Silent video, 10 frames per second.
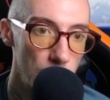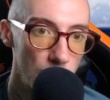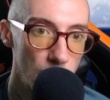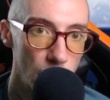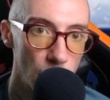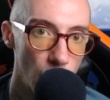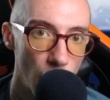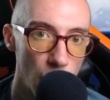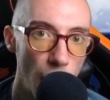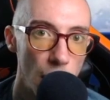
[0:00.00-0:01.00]
getting
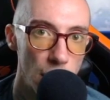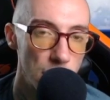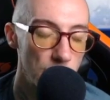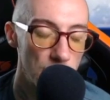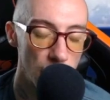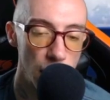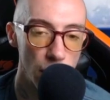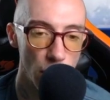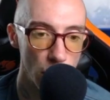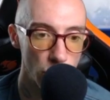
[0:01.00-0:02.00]
a lot of these mythic
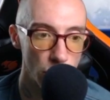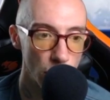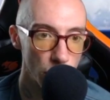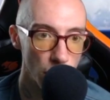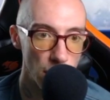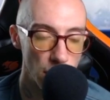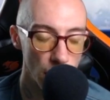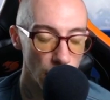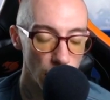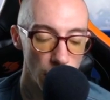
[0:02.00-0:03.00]
heroes
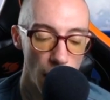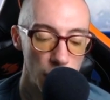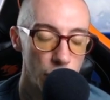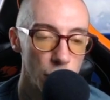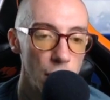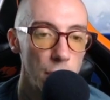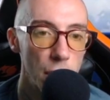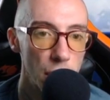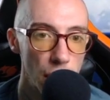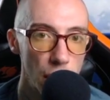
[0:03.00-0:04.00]
recently. We got 3
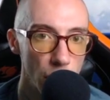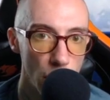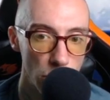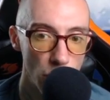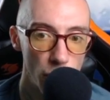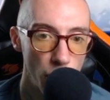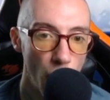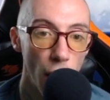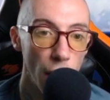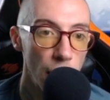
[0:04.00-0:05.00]
mythic heroes so
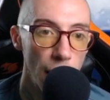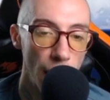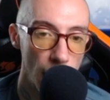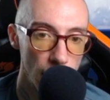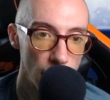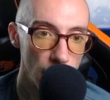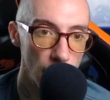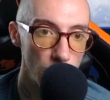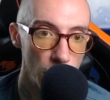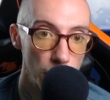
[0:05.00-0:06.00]
far, and
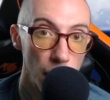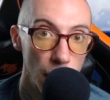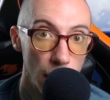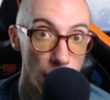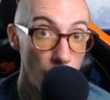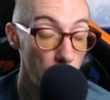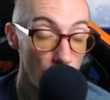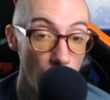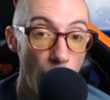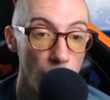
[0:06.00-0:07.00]
lately we've been getting them a
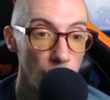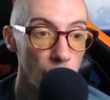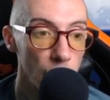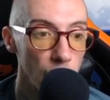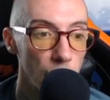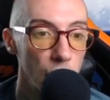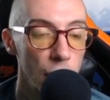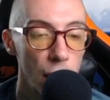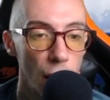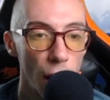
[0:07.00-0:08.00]
lot lately.
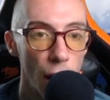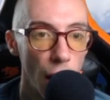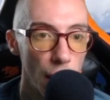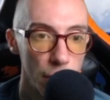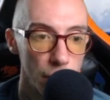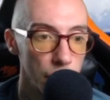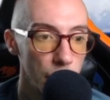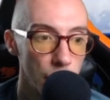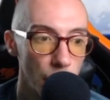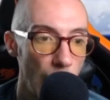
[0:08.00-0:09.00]

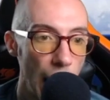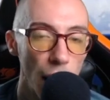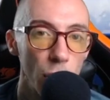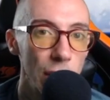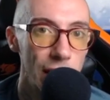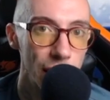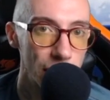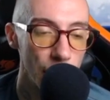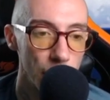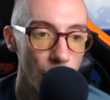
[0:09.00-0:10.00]
How do we get
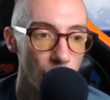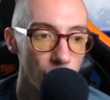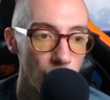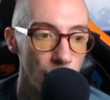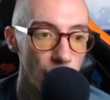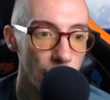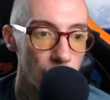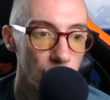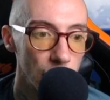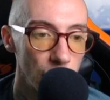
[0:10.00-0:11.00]
them though, right?
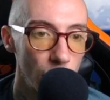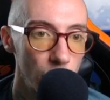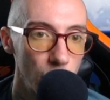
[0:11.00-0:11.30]
Like, the only